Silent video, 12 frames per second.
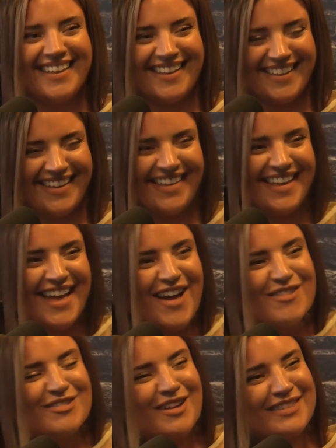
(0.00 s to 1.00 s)

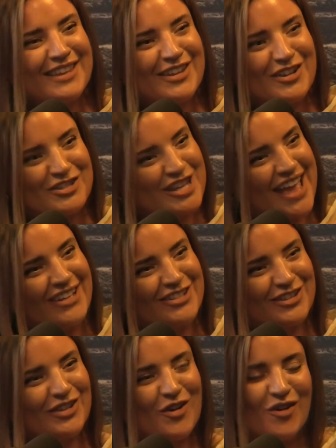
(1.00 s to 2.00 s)
don't think you're
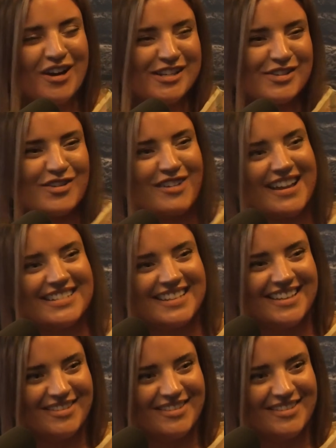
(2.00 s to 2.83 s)
changing the course already?